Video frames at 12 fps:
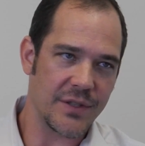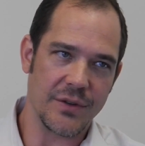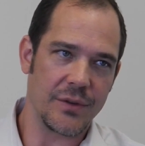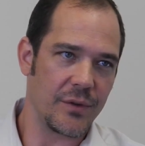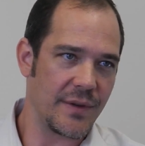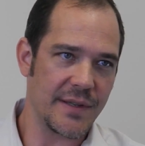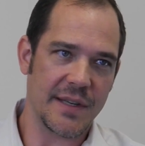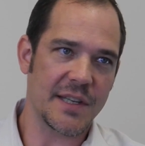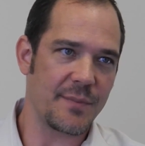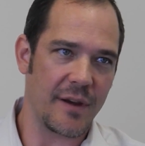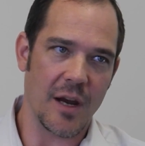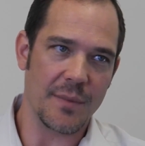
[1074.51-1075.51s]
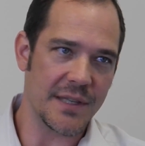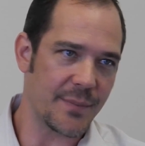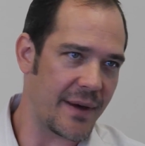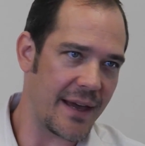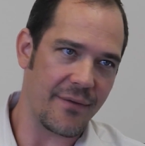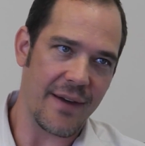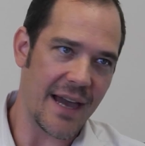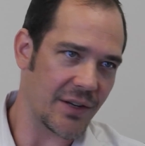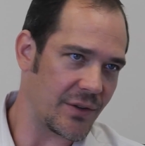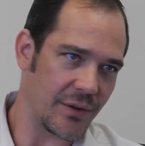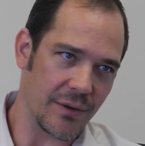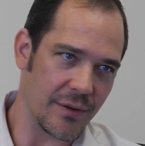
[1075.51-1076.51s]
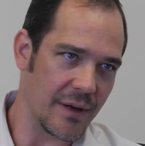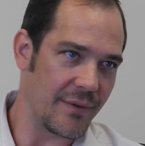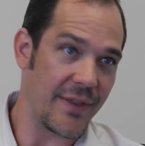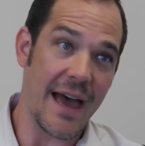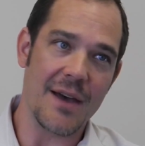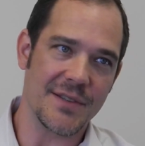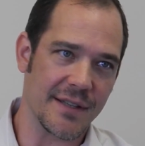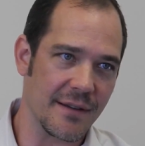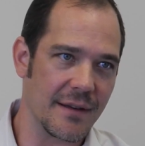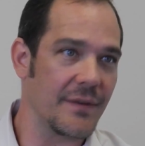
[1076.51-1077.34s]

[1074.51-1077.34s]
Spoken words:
to do these experiments by a factor of 1,000,